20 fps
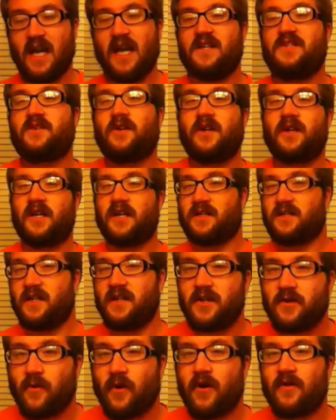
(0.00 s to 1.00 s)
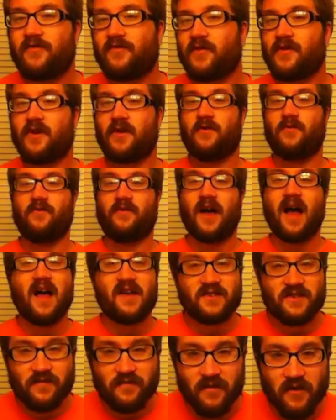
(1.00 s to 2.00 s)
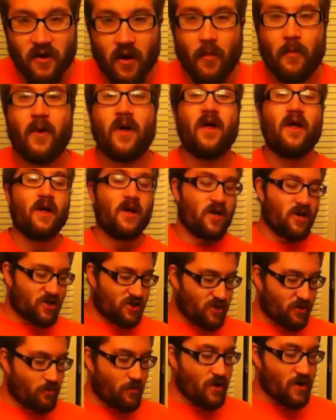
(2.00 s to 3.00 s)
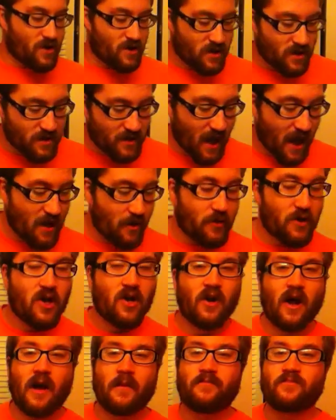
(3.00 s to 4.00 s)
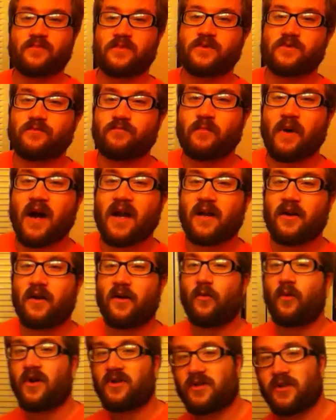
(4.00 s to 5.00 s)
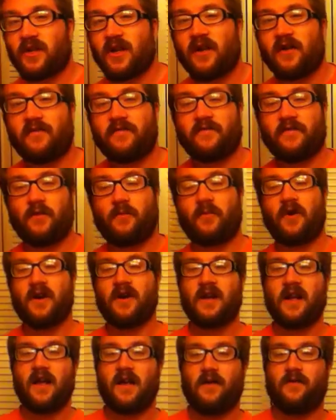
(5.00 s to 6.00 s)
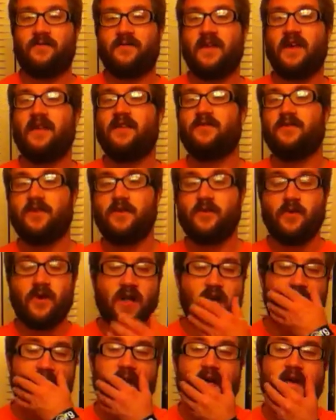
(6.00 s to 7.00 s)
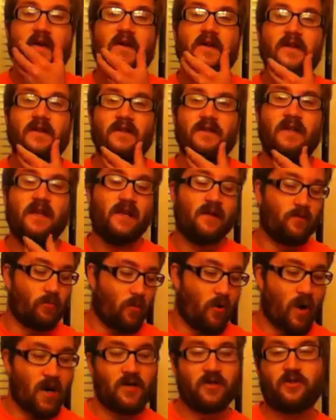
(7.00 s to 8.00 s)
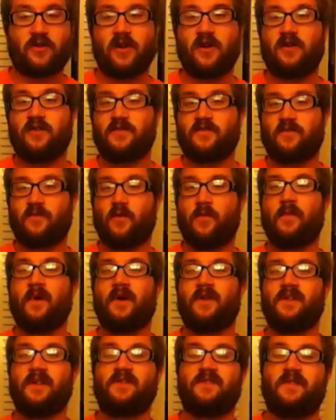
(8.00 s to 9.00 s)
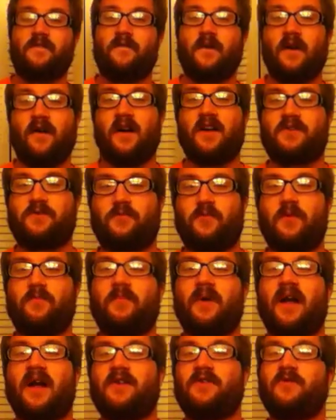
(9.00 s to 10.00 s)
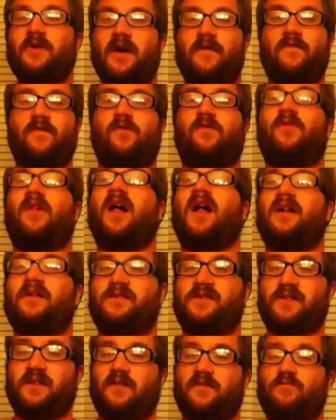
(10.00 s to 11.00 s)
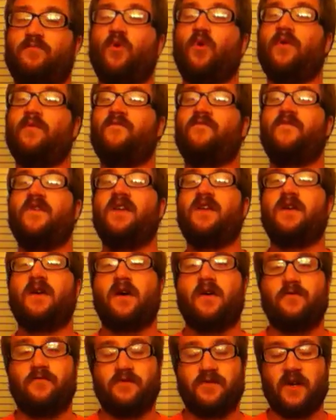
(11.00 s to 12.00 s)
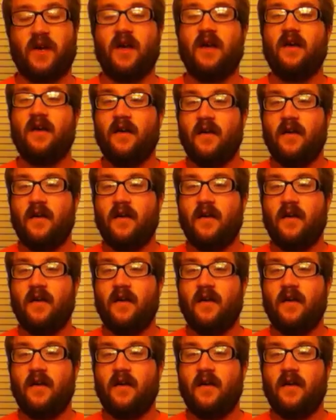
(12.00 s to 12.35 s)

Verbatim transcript: it's going to continue on for their last film. So which is, I don't know, I might going to watch another film right now, then do it, then watch Critters 4 because that's the very last one. But I do have lots of more videos,